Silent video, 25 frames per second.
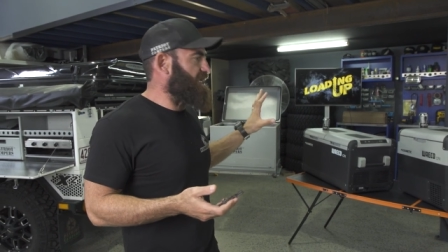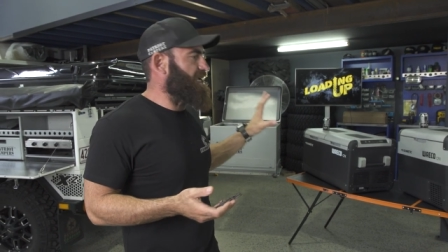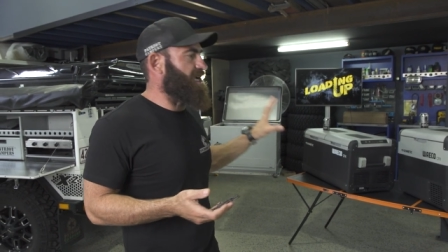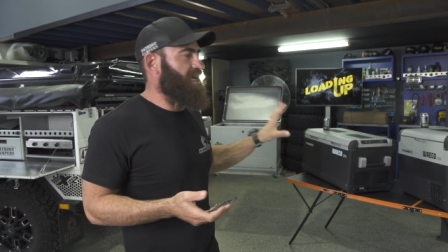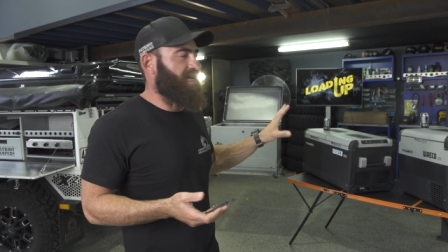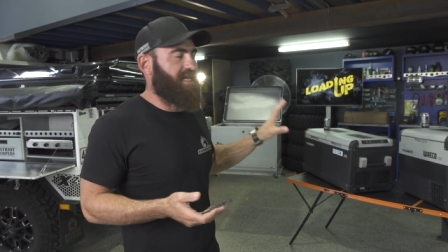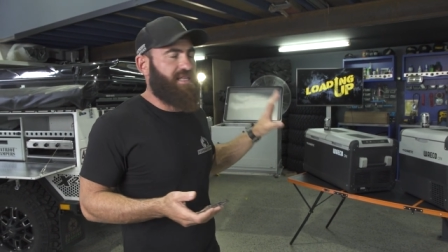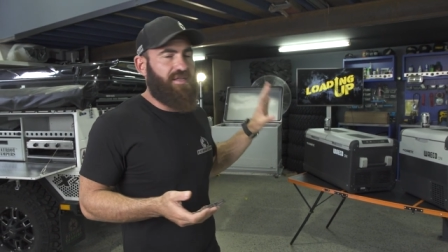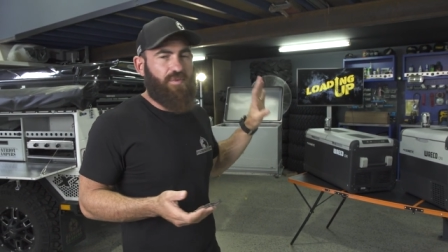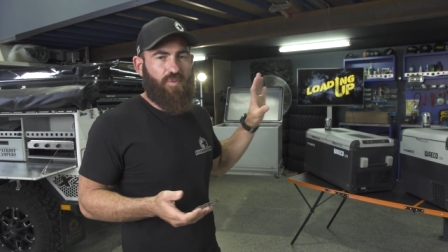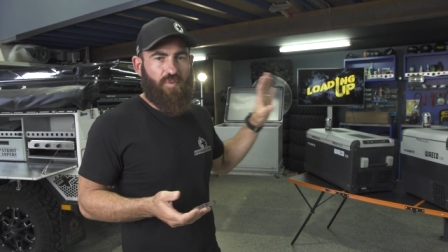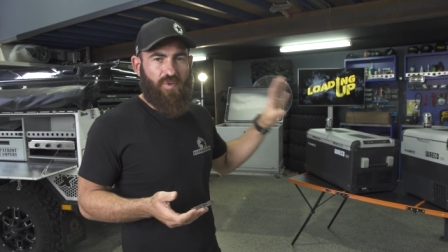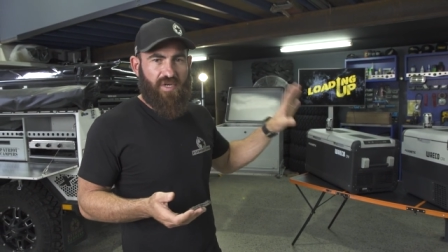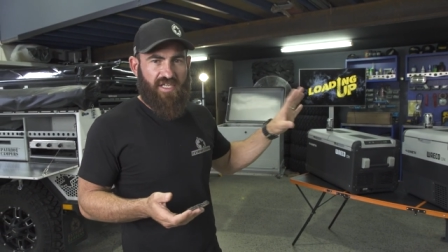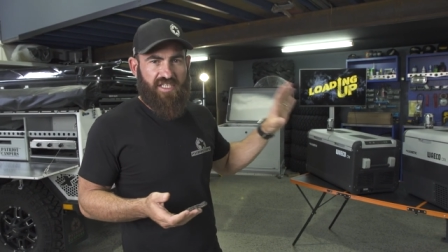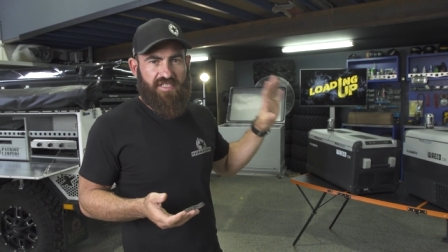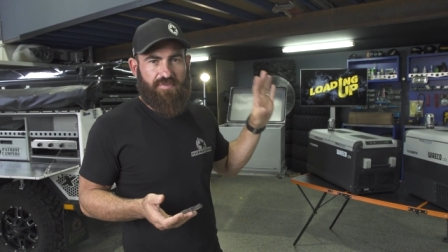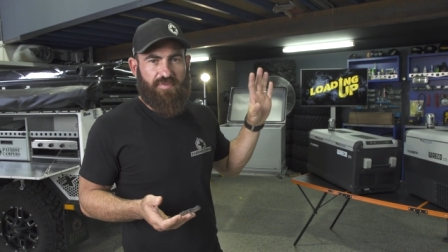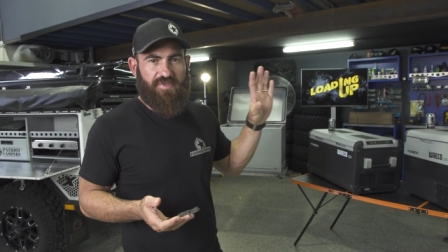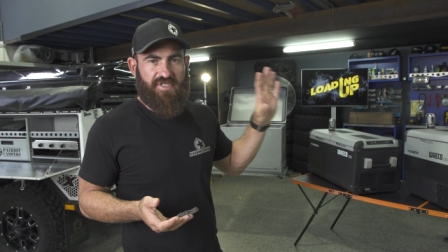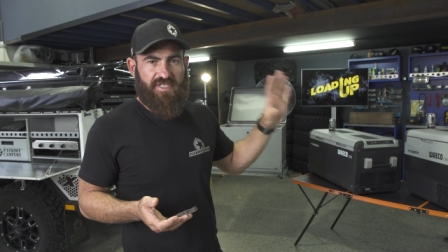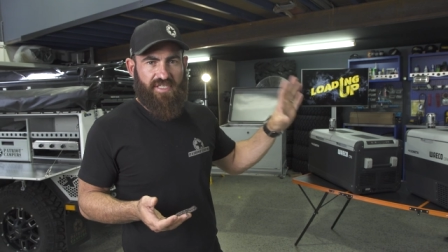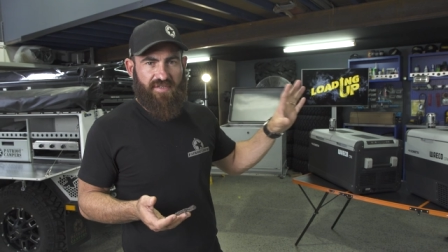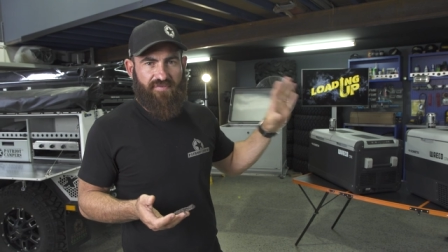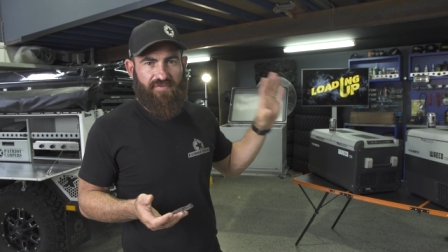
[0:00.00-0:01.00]
gear that we
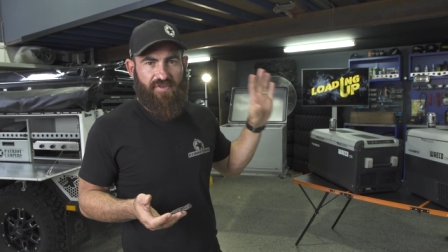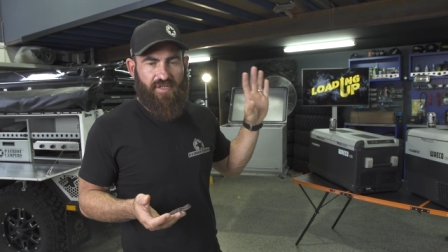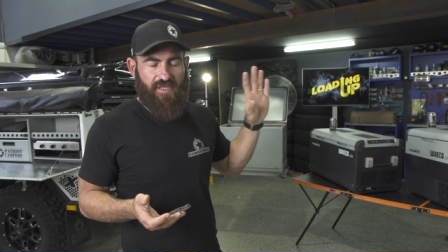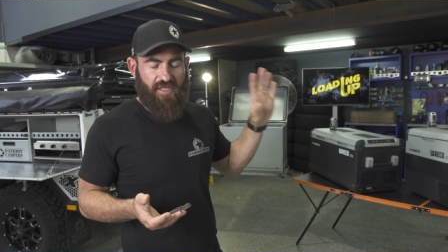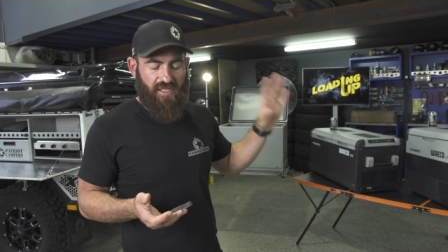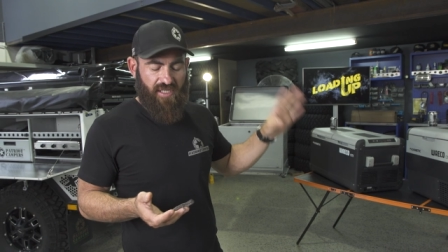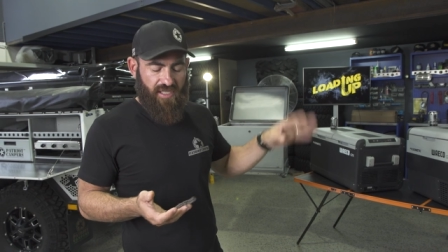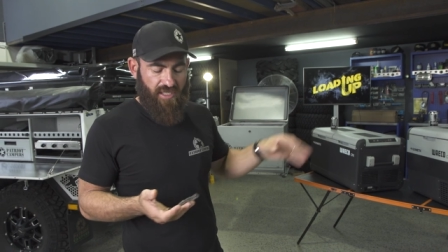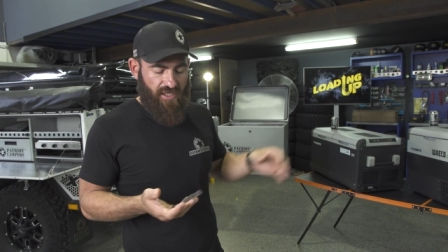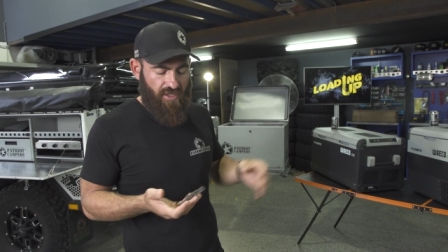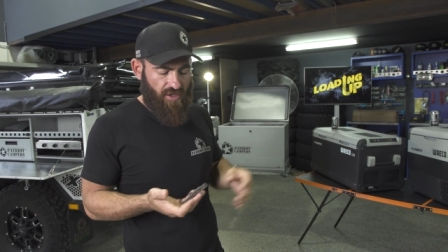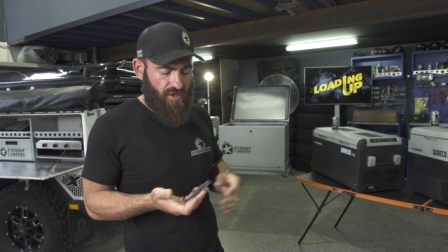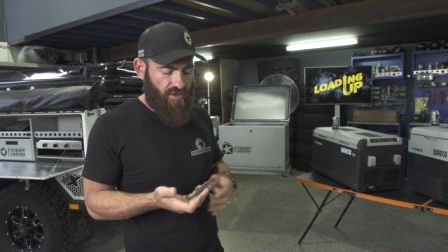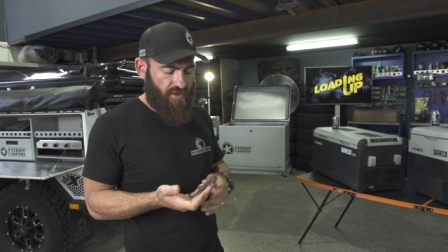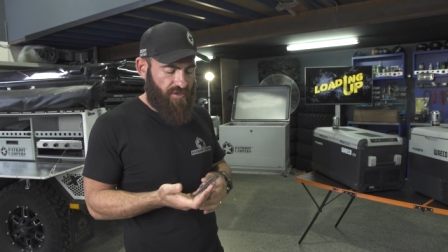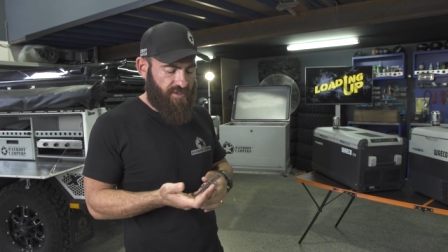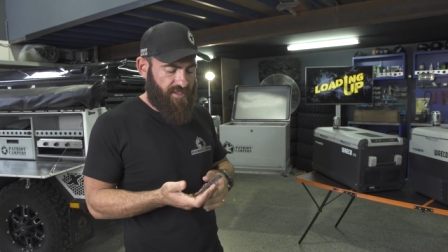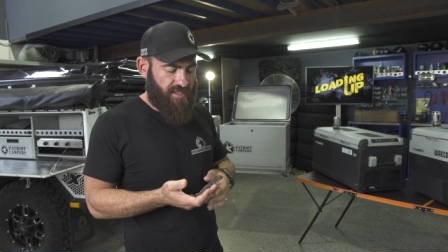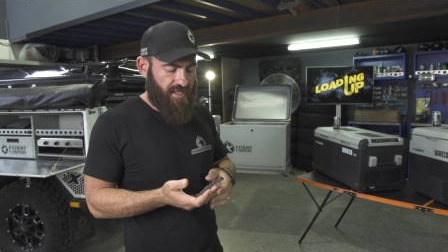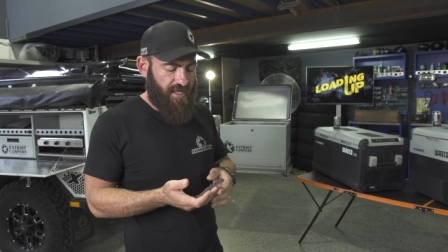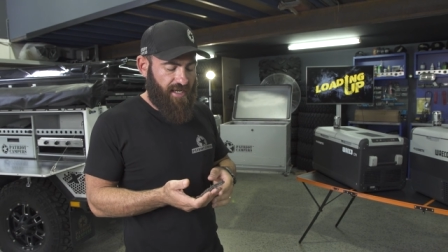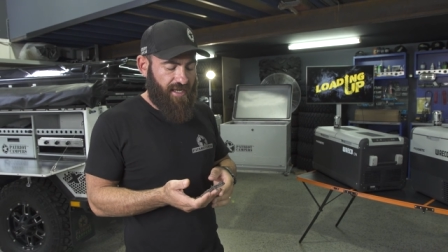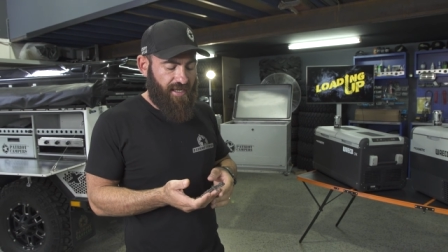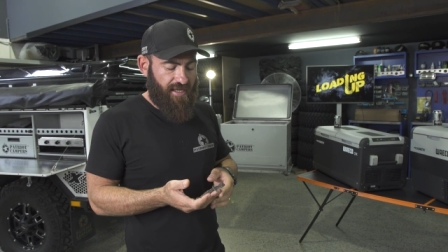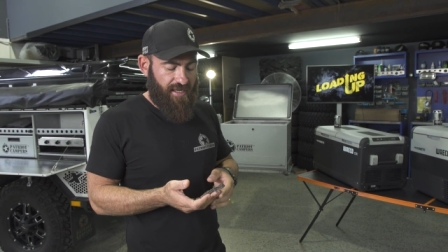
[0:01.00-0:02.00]
specifically use.